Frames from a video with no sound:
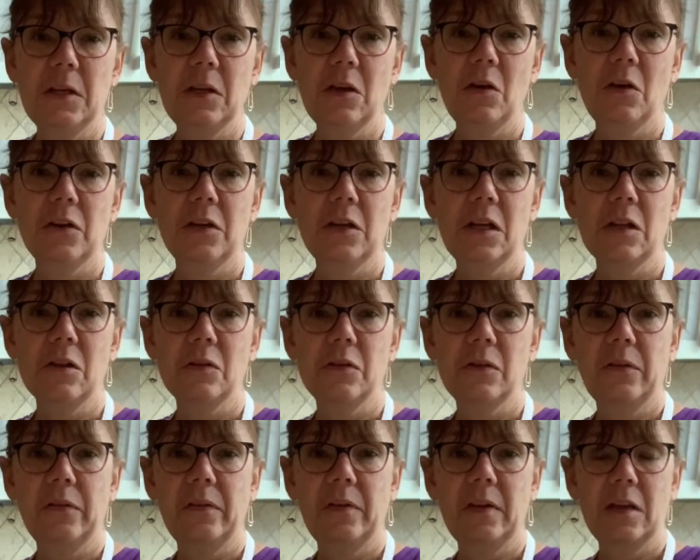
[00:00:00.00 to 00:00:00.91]
our
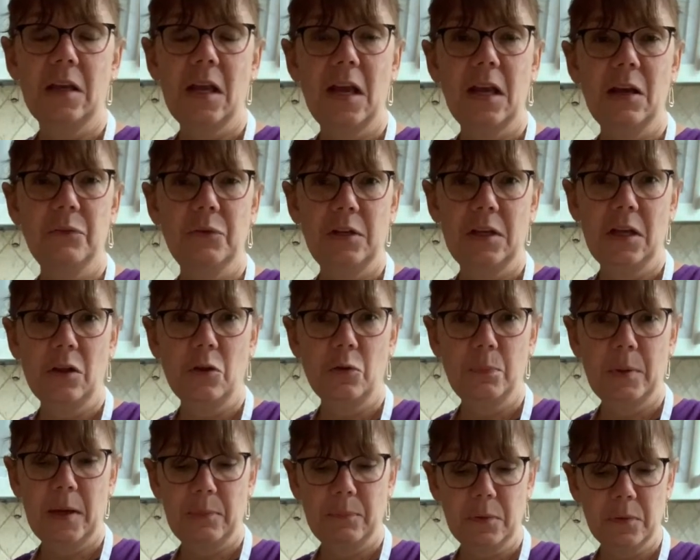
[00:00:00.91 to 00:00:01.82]
this is half a
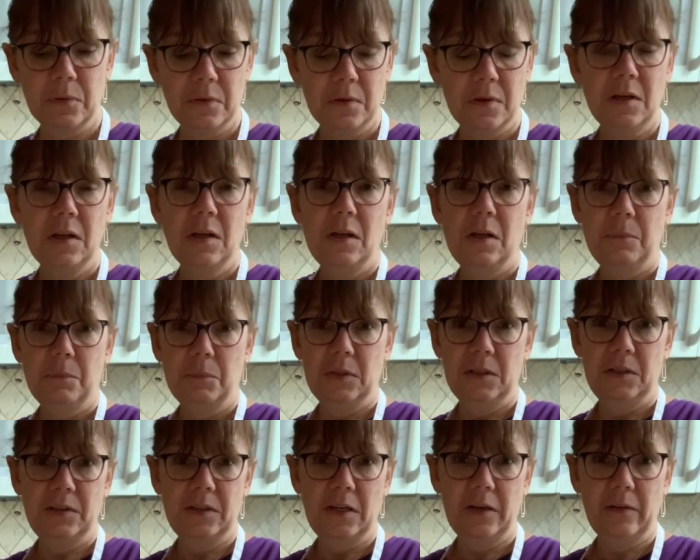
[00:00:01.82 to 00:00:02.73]
yellow pepper. I'm
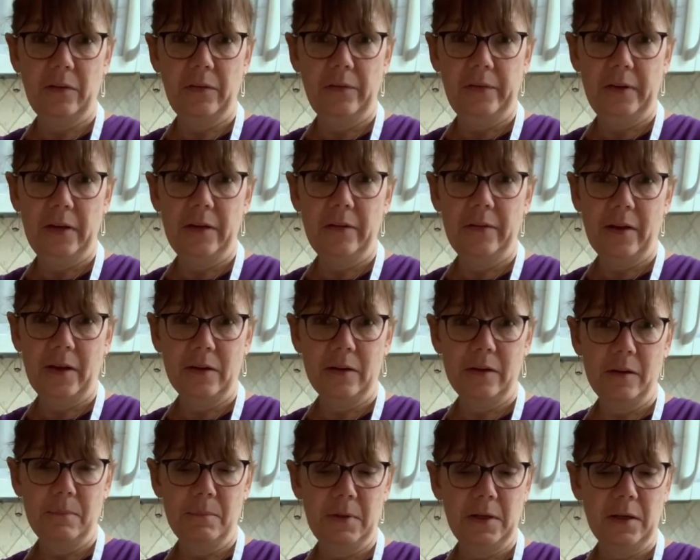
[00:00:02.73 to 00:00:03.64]
going to take the seeds out
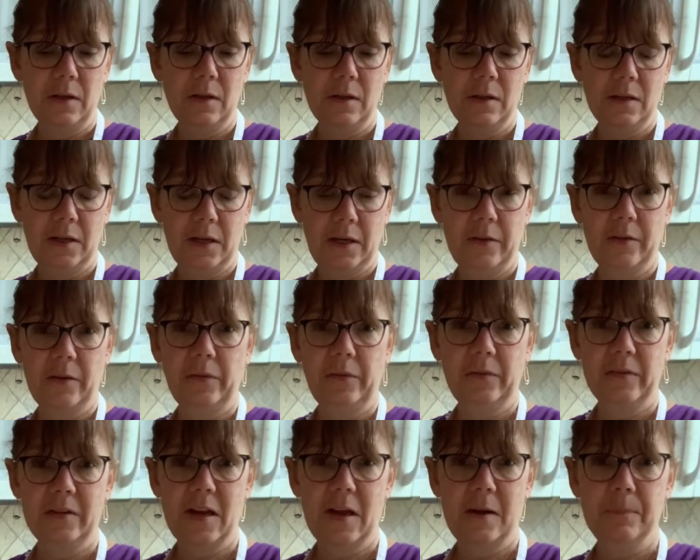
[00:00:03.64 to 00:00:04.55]
of the middle and the
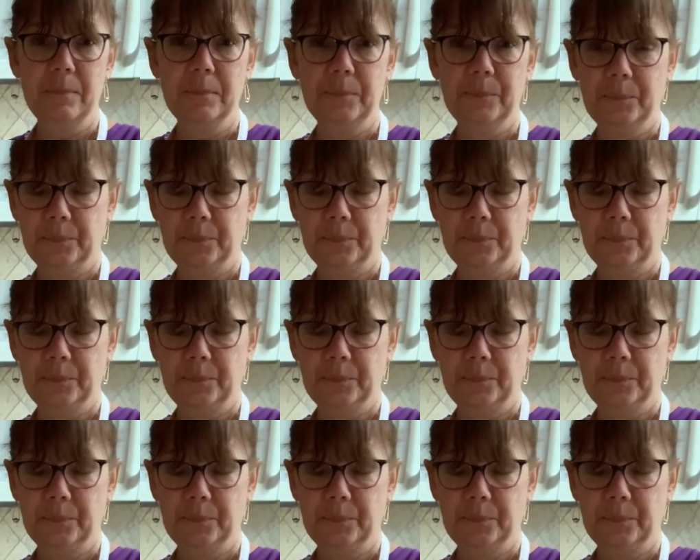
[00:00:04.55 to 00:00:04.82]
stem.